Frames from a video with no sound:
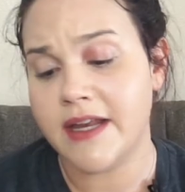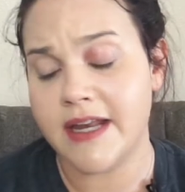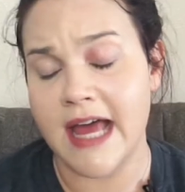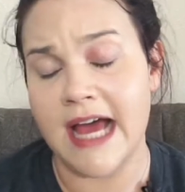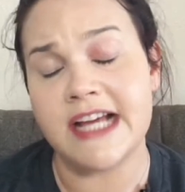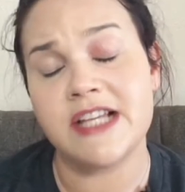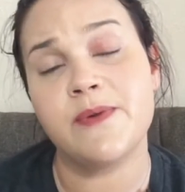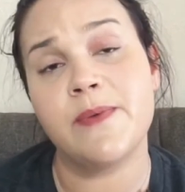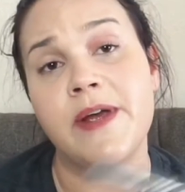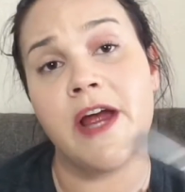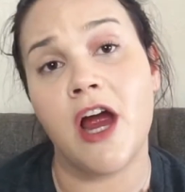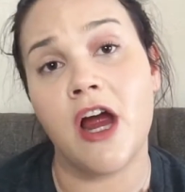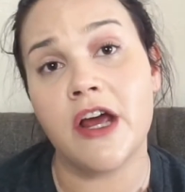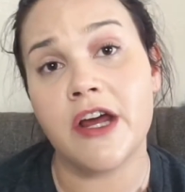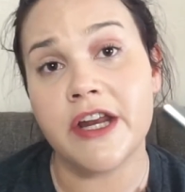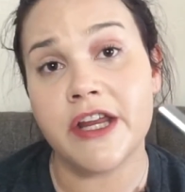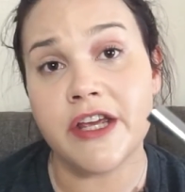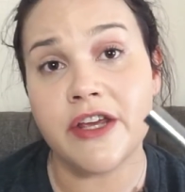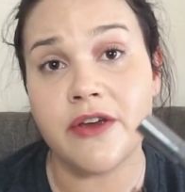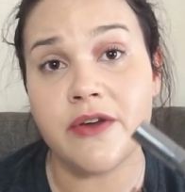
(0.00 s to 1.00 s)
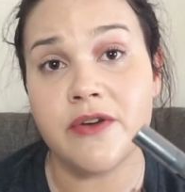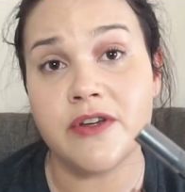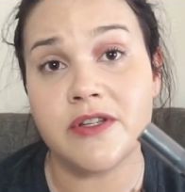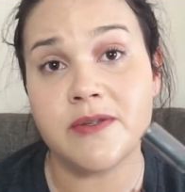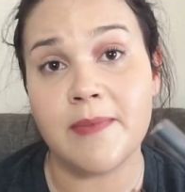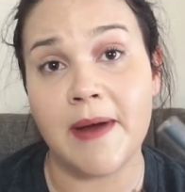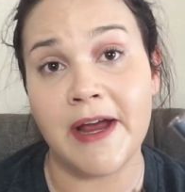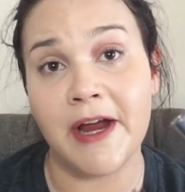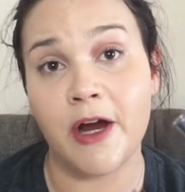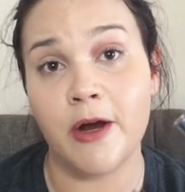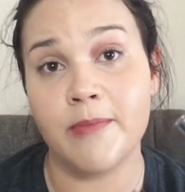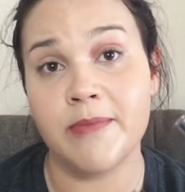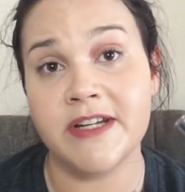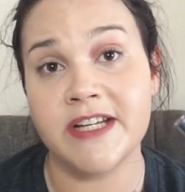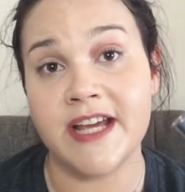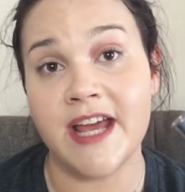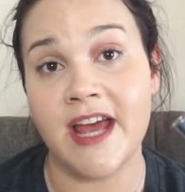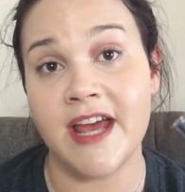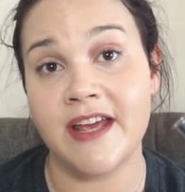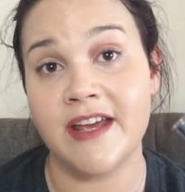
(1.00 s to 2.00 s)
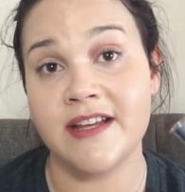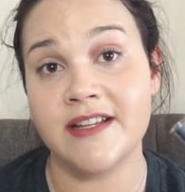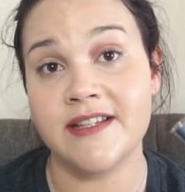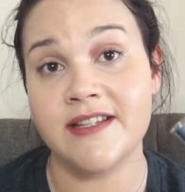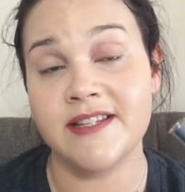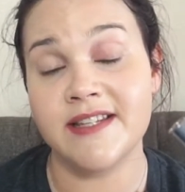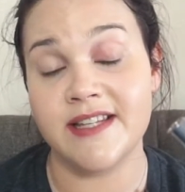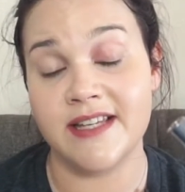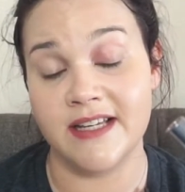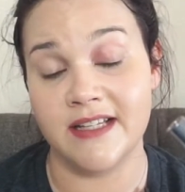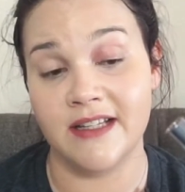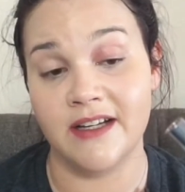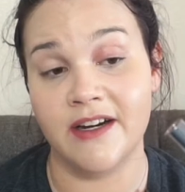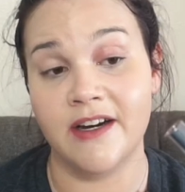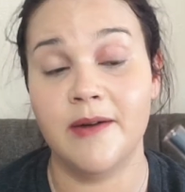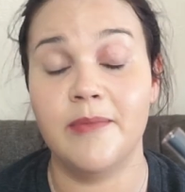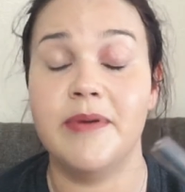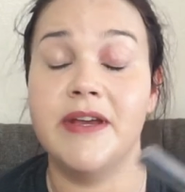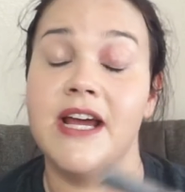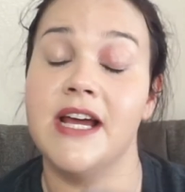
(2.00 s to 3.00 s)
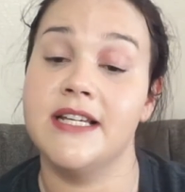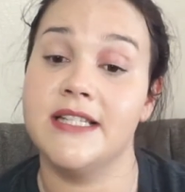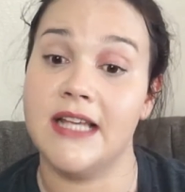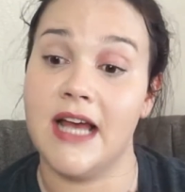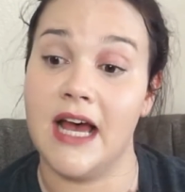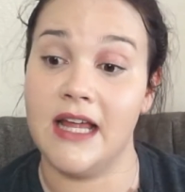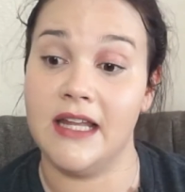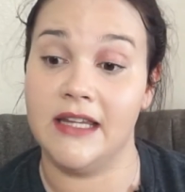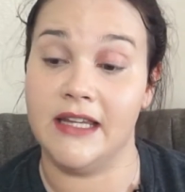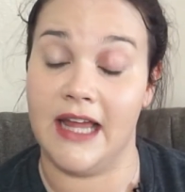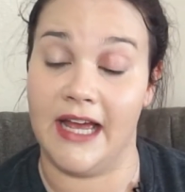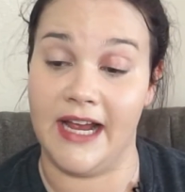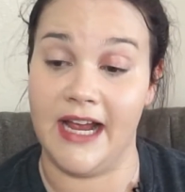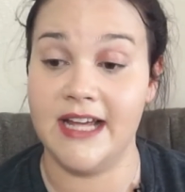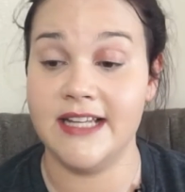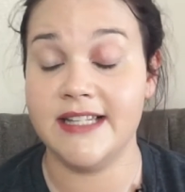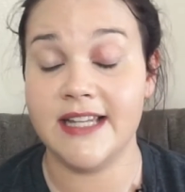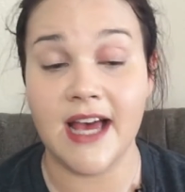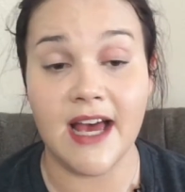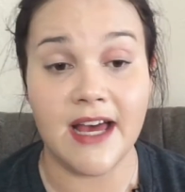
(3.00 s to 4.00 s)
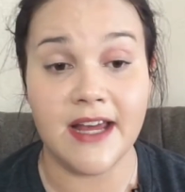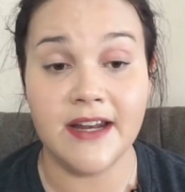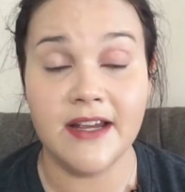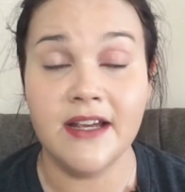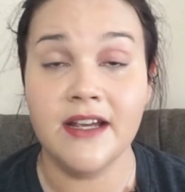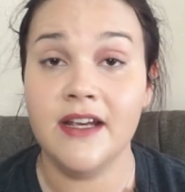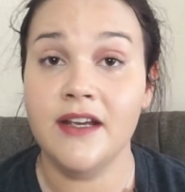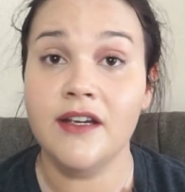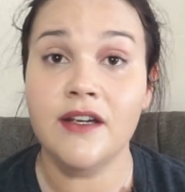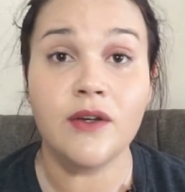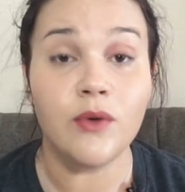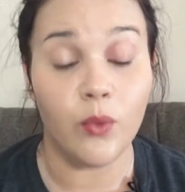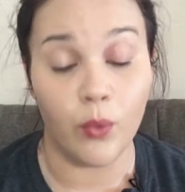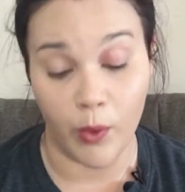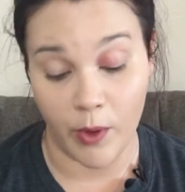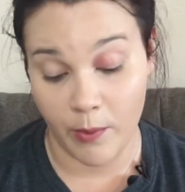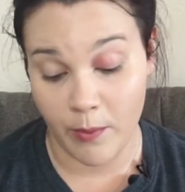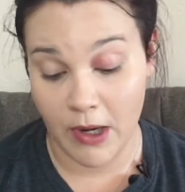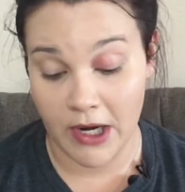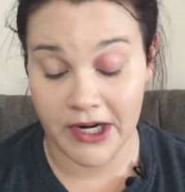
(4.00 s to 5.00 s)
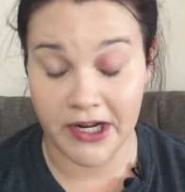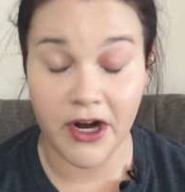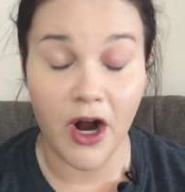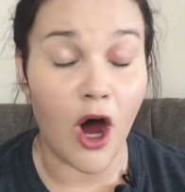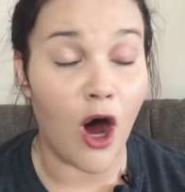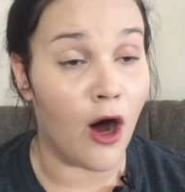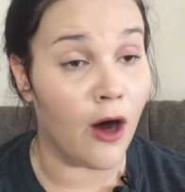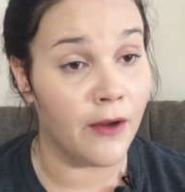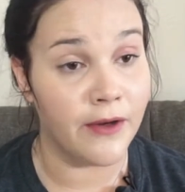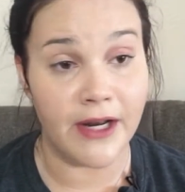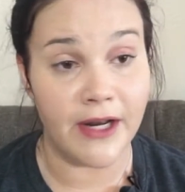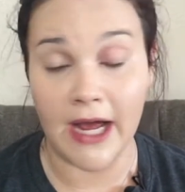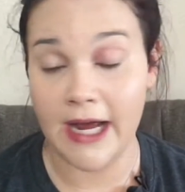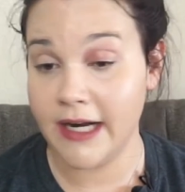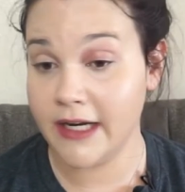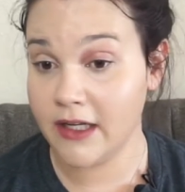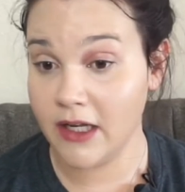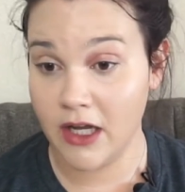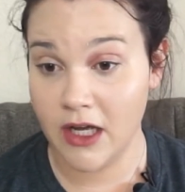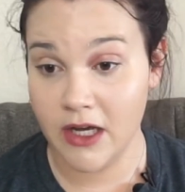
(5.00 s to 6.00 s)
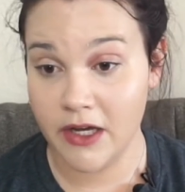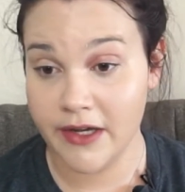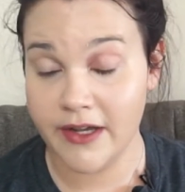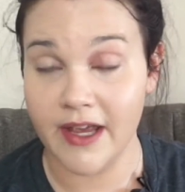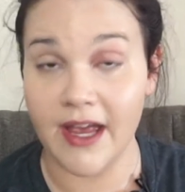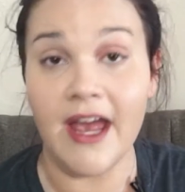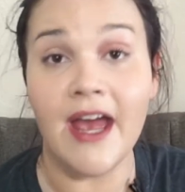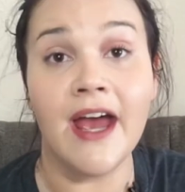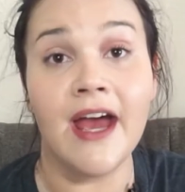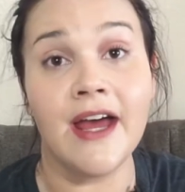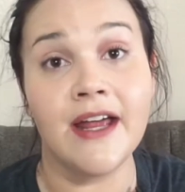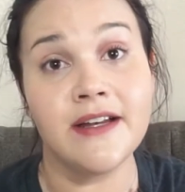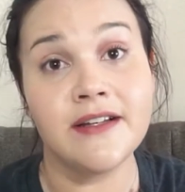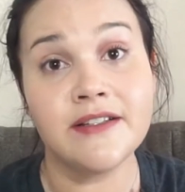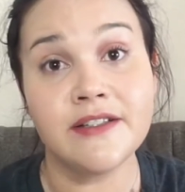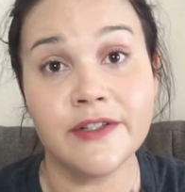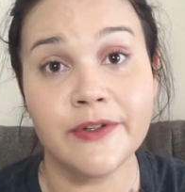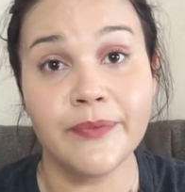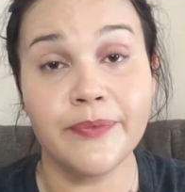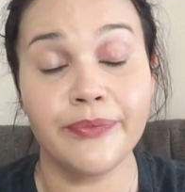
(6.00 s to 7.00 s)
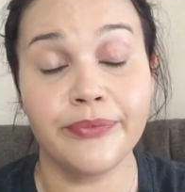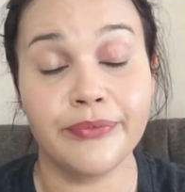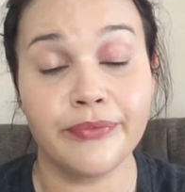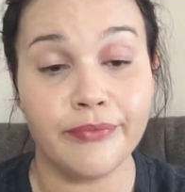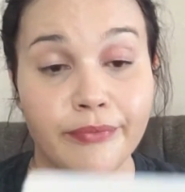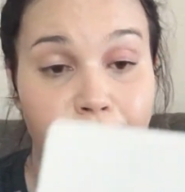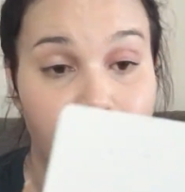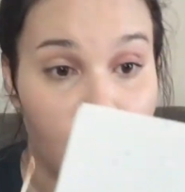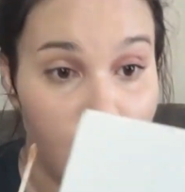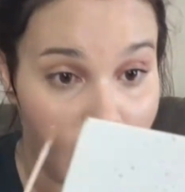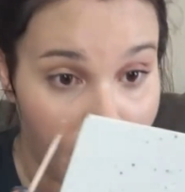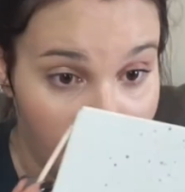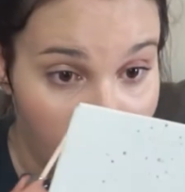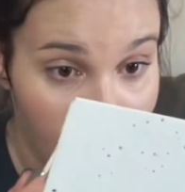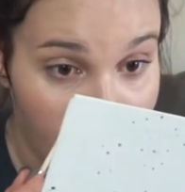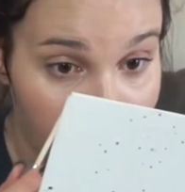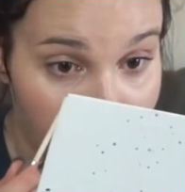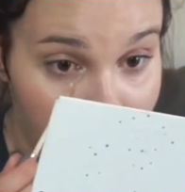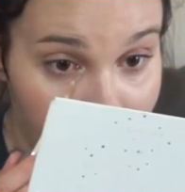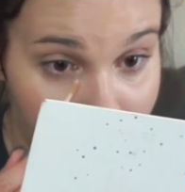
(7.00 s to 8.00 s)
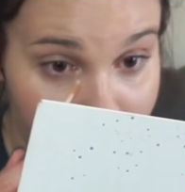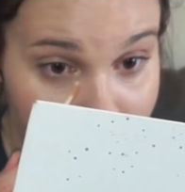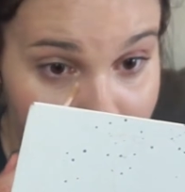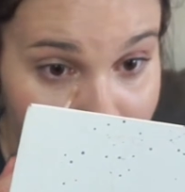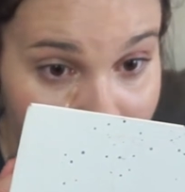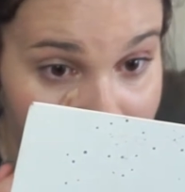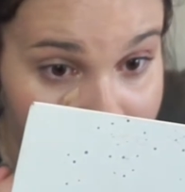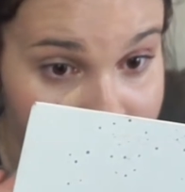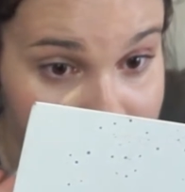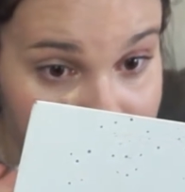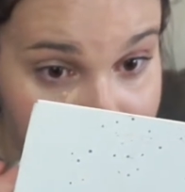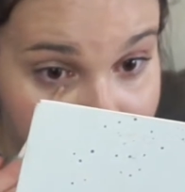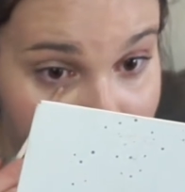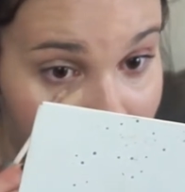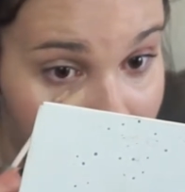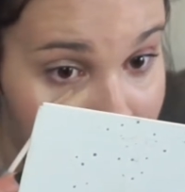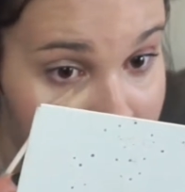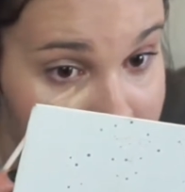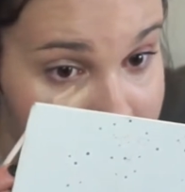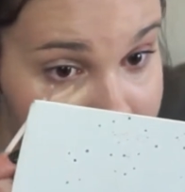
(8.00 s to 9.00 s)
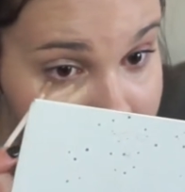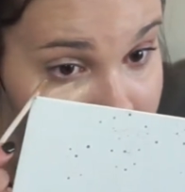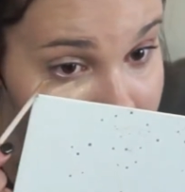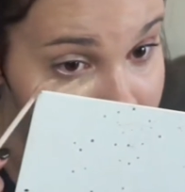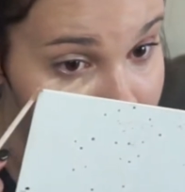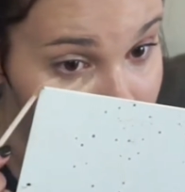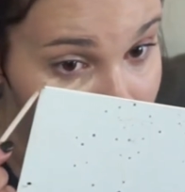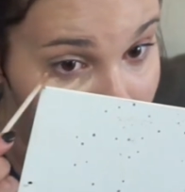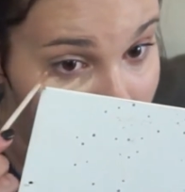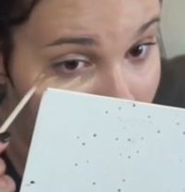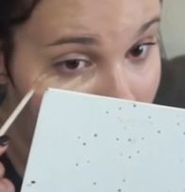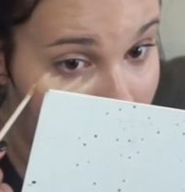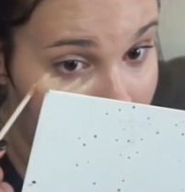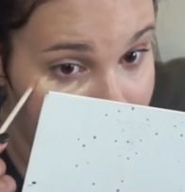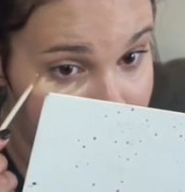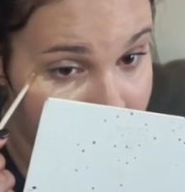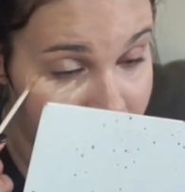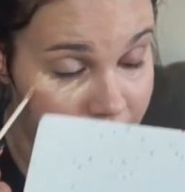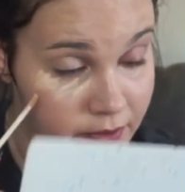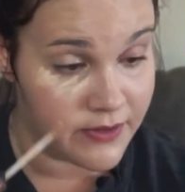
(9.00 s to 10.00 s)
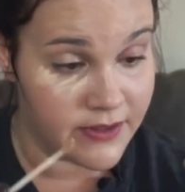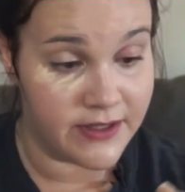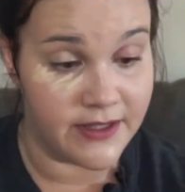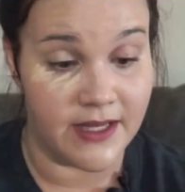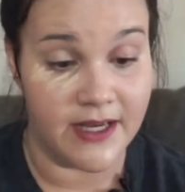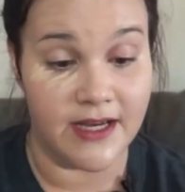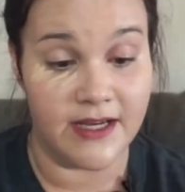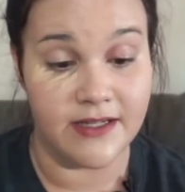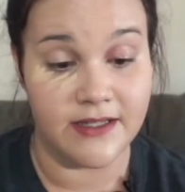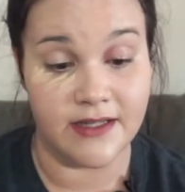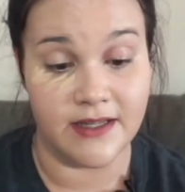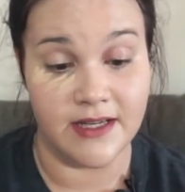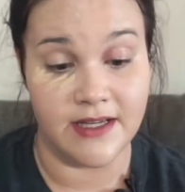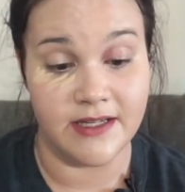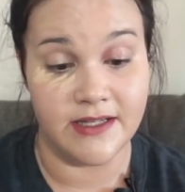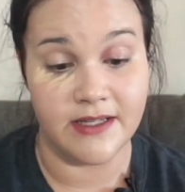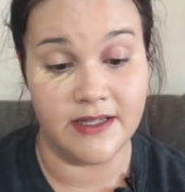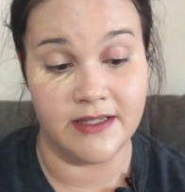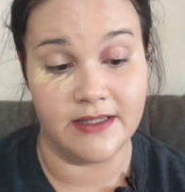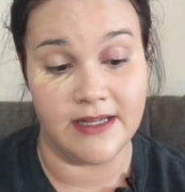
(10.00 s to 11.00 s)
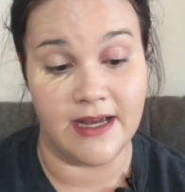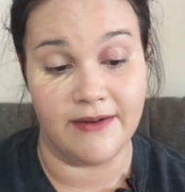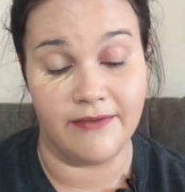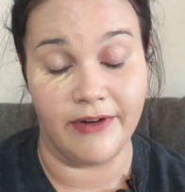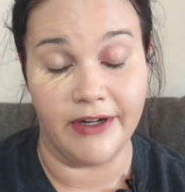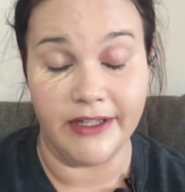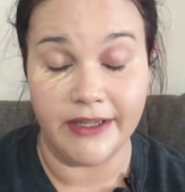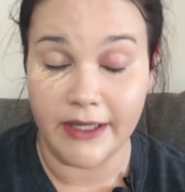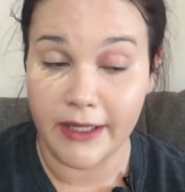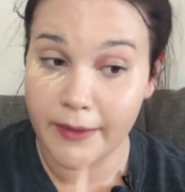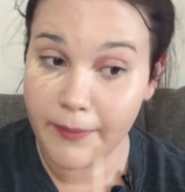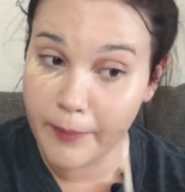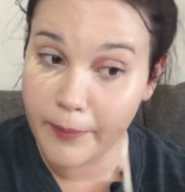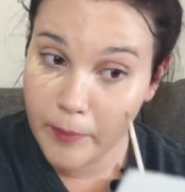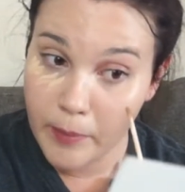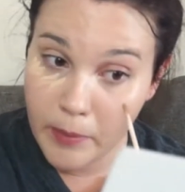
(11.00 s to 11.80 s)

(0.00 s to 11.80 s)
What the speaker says: Next, we are gonna use my Urban Decay concealer because, like I said, we want an all night look, and if that's the case, then you gotta use this. This is everything.